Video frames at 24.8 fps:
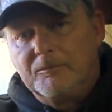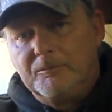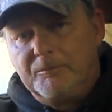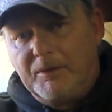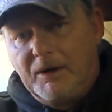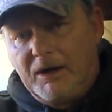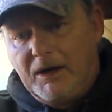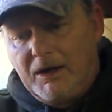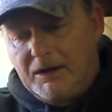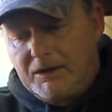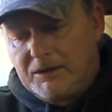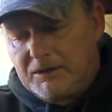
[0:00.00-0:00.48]

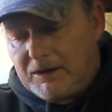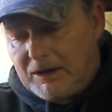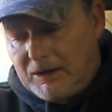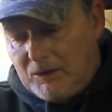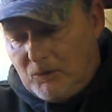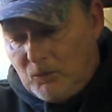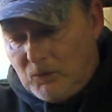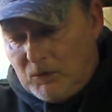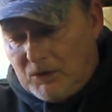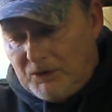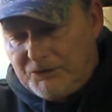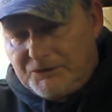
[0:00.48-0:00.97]
but
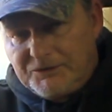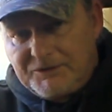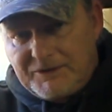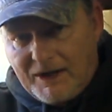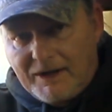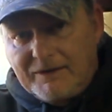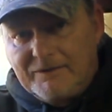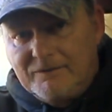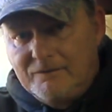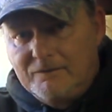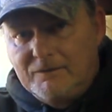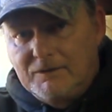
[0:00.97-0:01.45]
it will
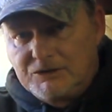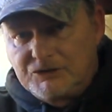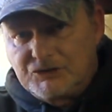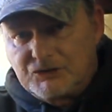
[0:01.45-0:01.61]
deaden the